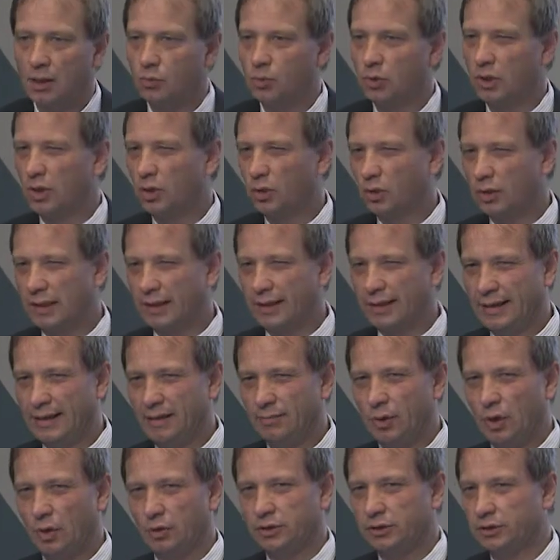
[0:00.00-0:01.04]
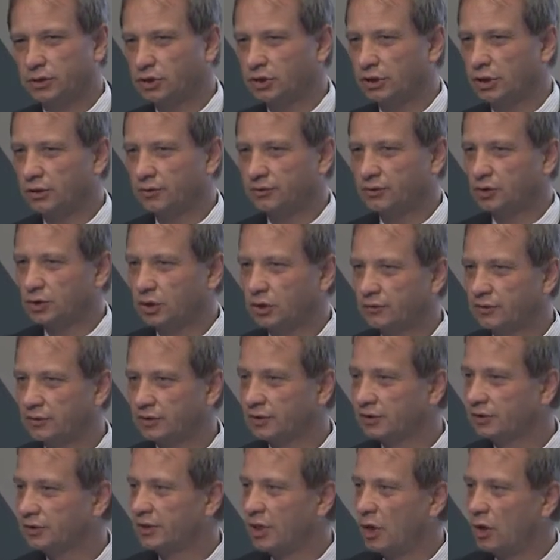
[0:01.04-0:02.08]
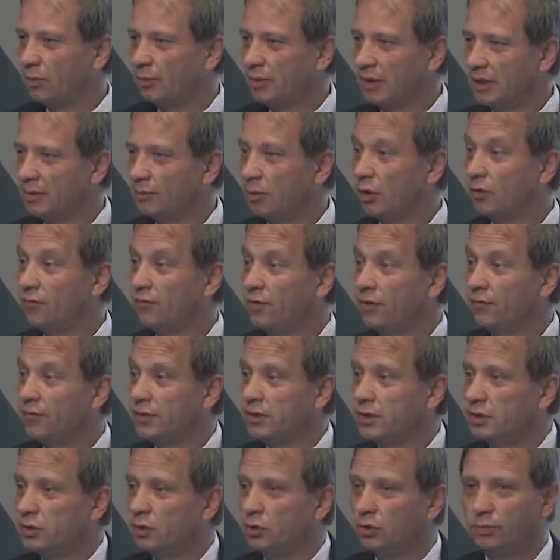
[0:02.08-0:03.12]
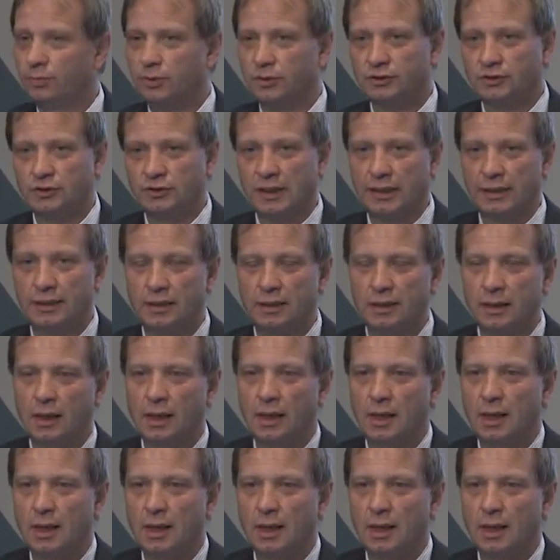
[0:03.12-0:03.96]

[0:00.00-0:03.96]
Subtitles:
We're looking at about the share of services now being about 52%.